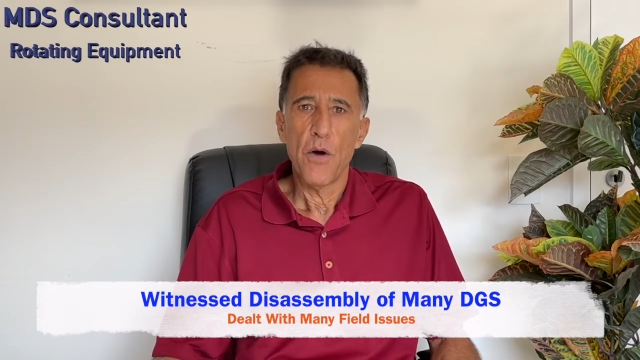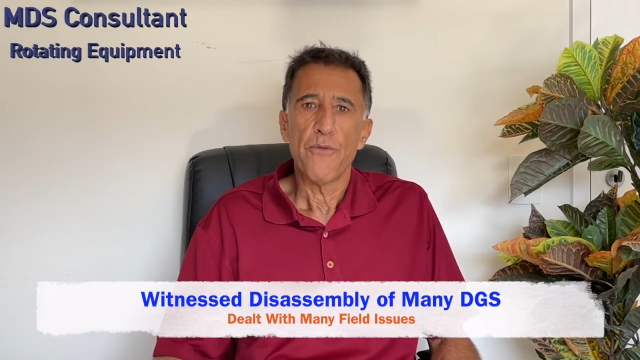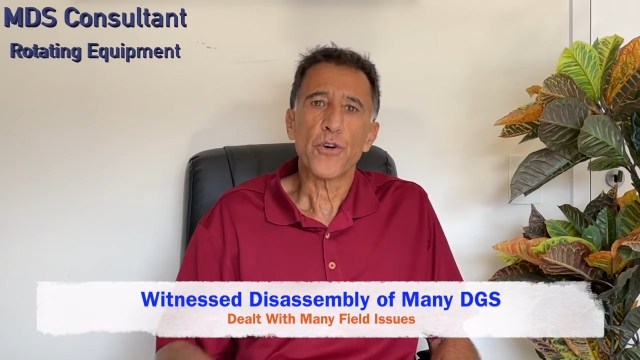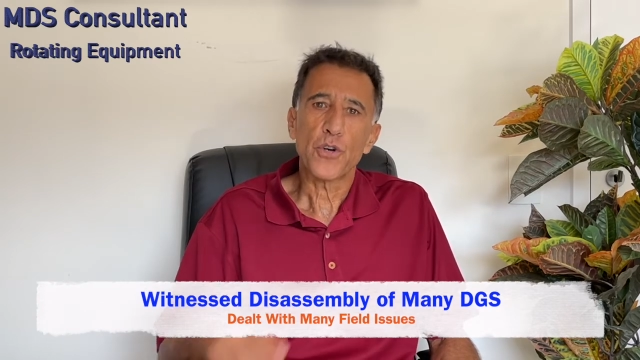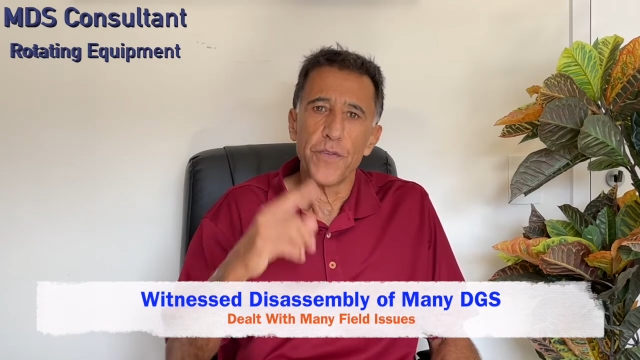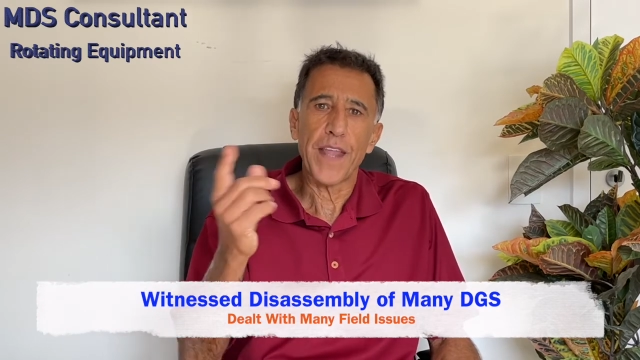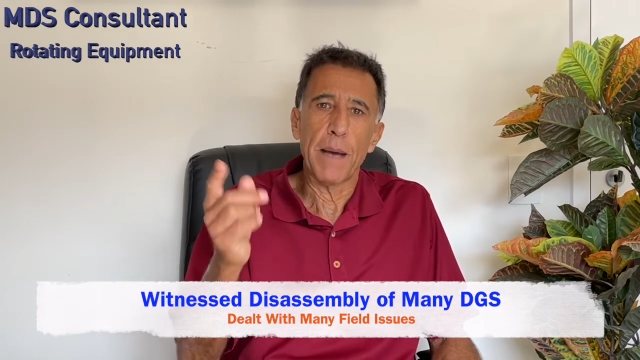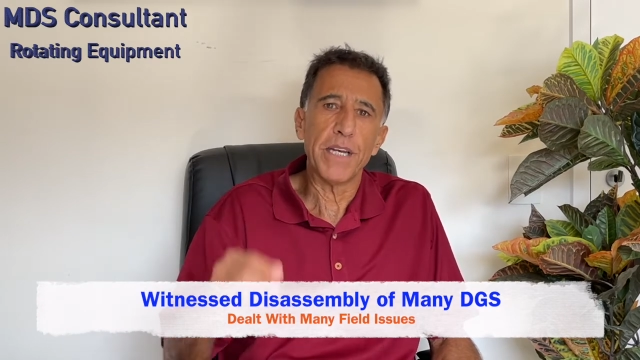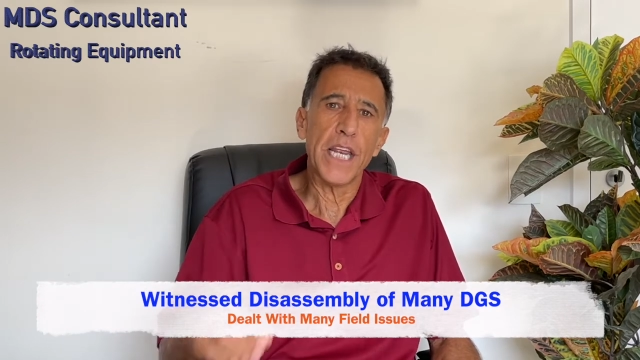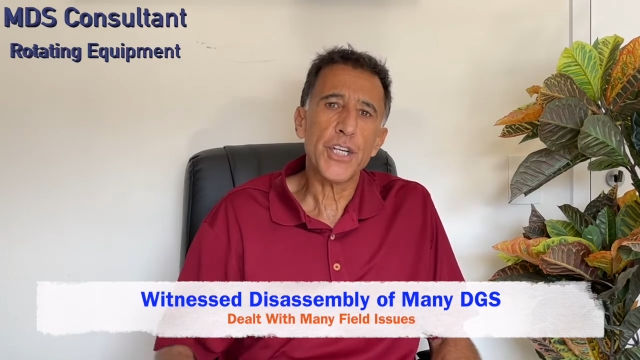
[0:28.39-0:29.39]
for
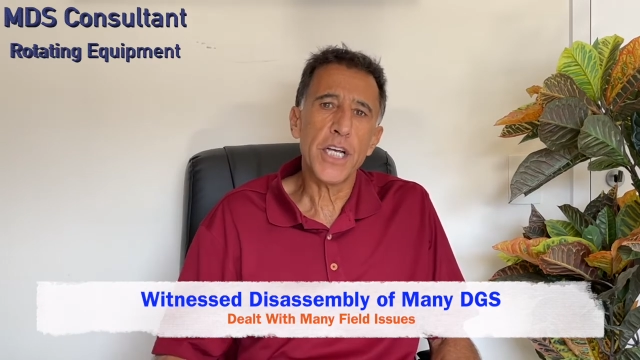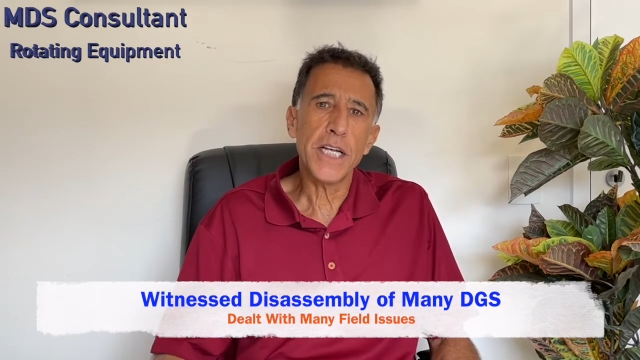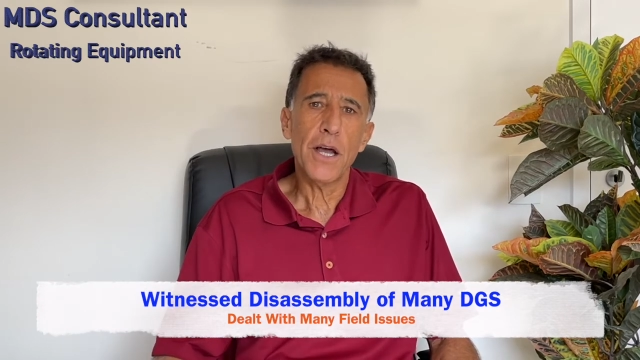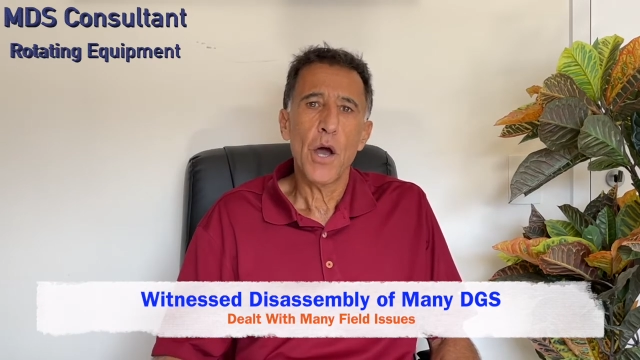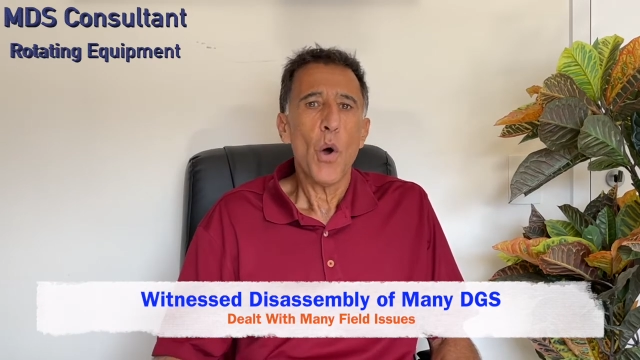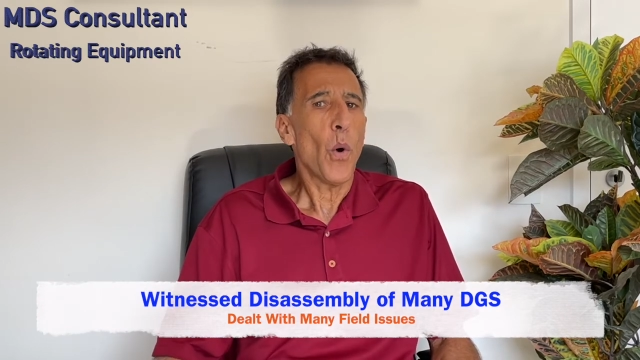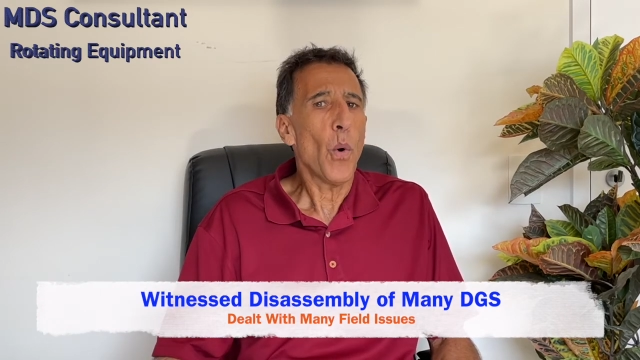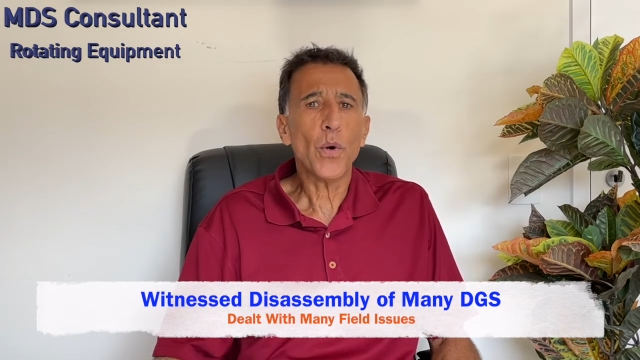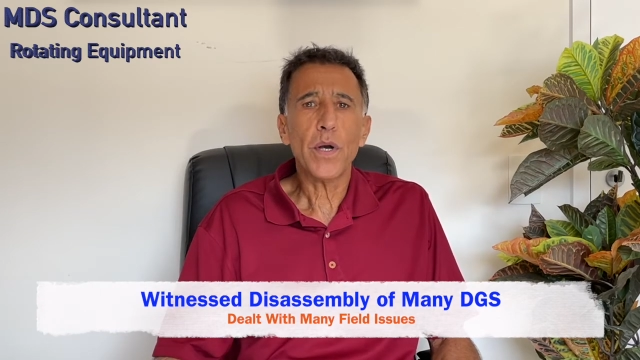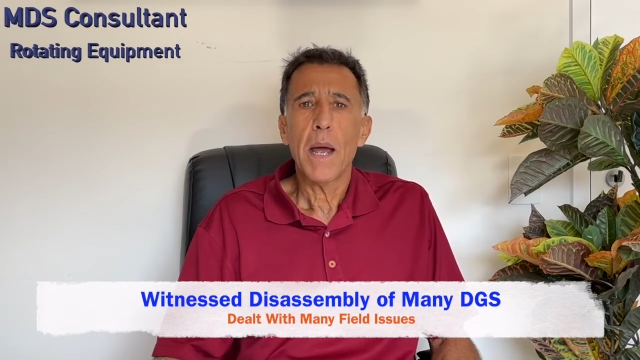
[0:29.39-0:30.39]
contamination
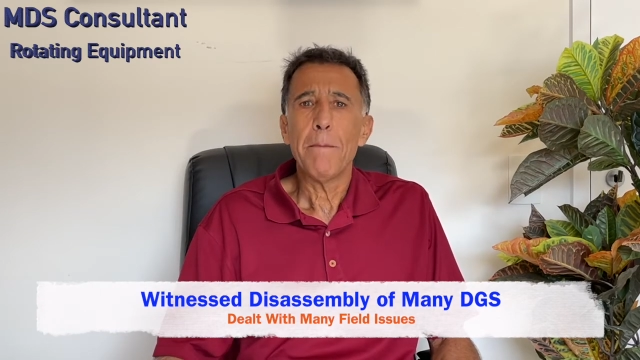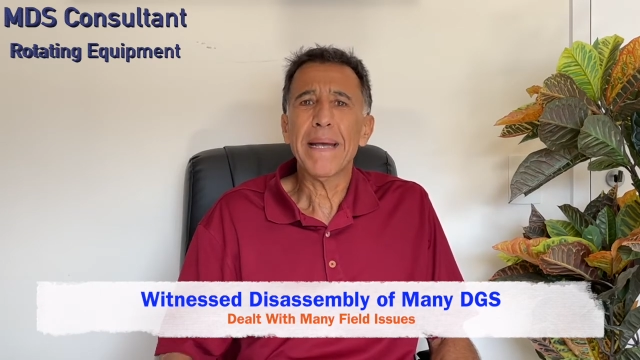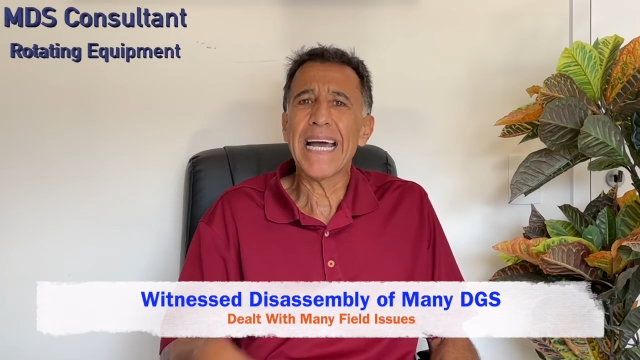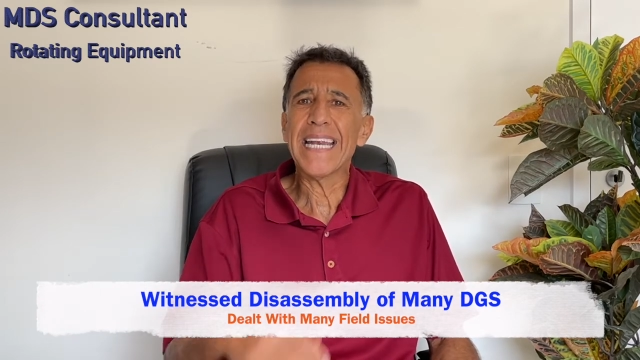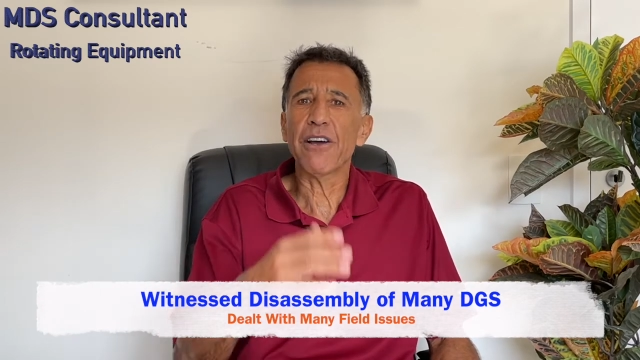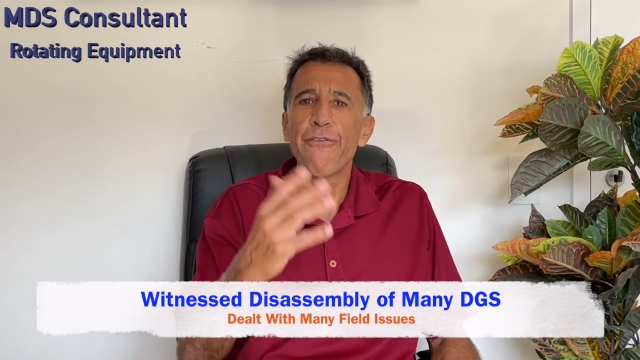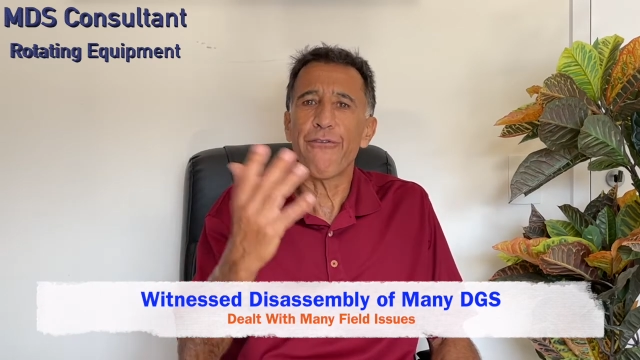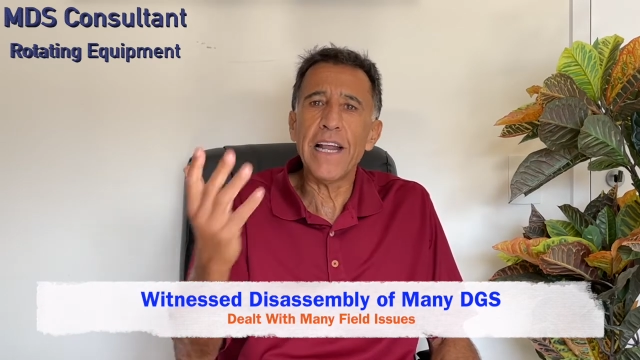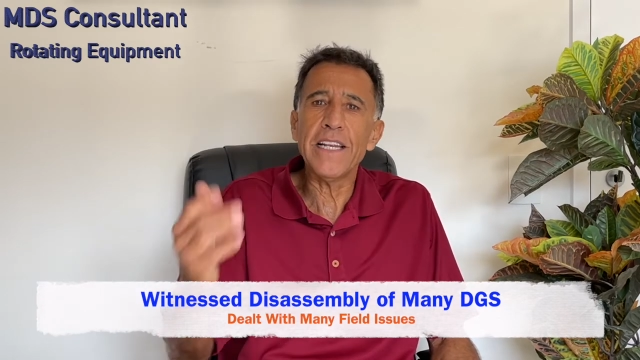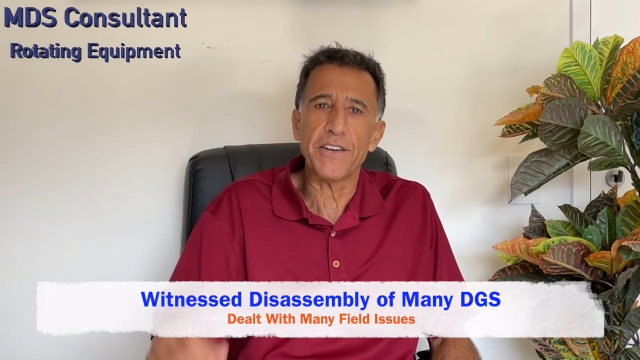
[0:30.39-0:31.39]
or mechanical
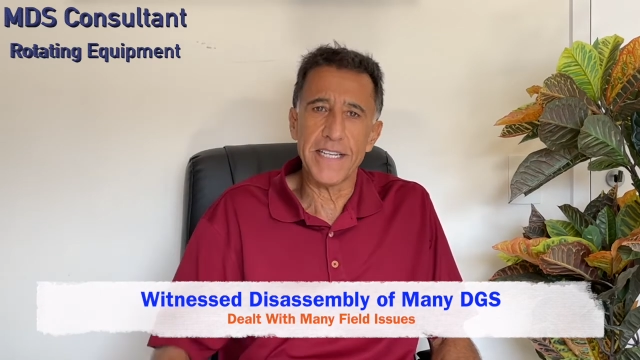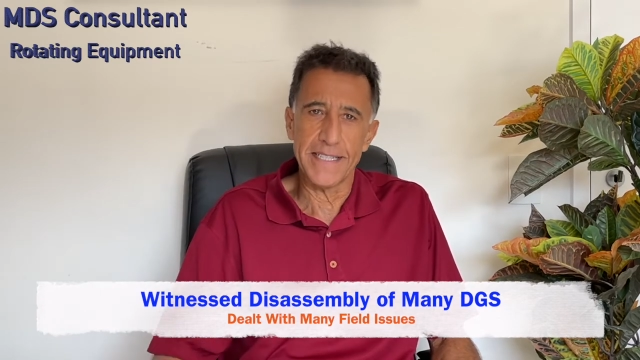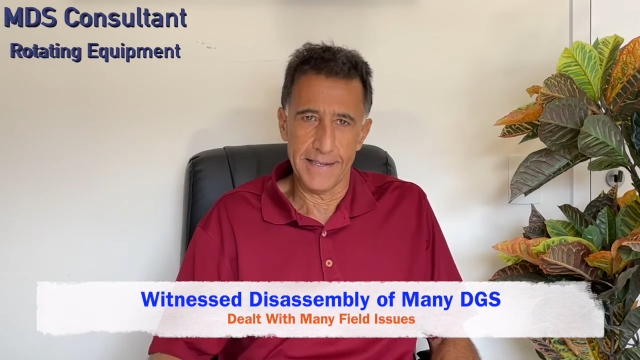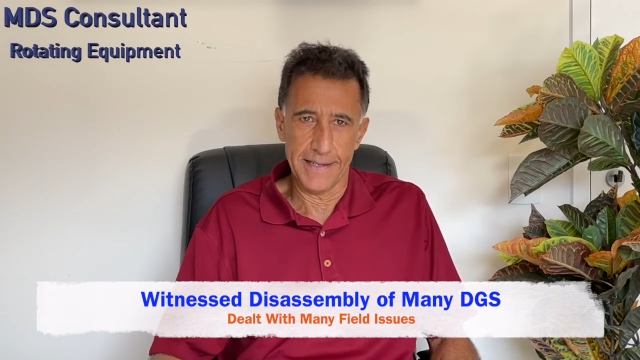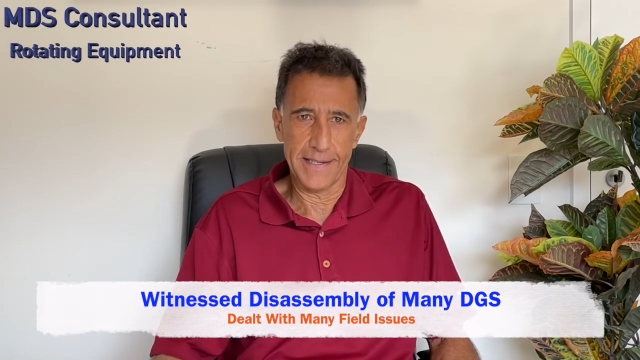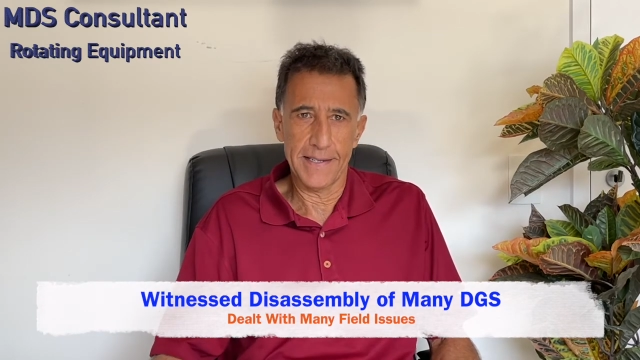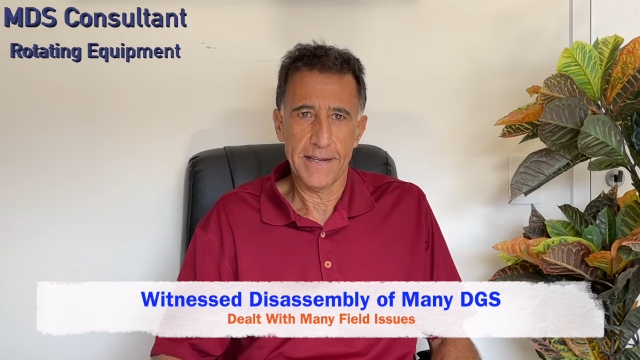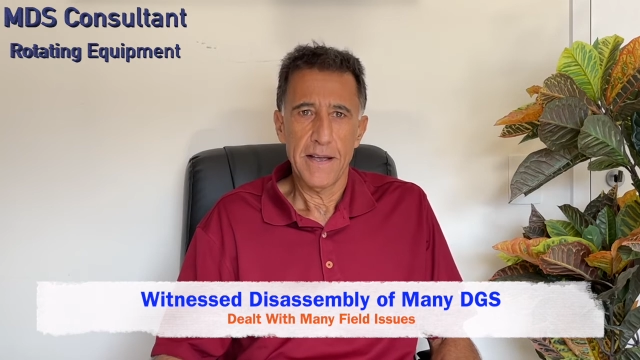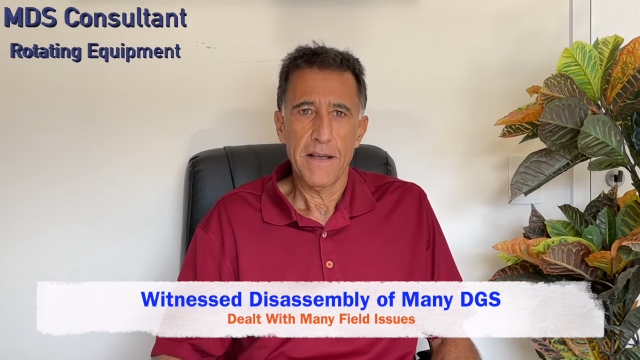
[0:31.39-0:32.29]
failure reasons